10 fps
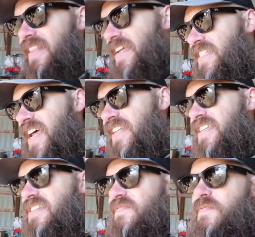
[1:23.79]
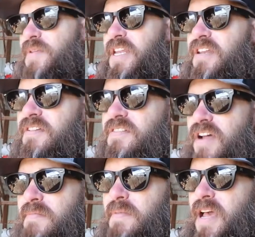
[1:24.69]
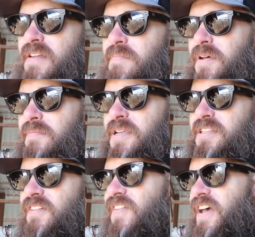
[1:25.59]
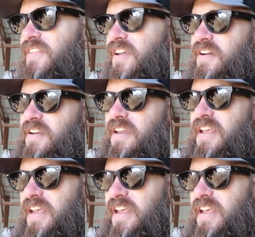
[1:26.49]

That's not easy for me to do. So I'm kind of putting myself out there. And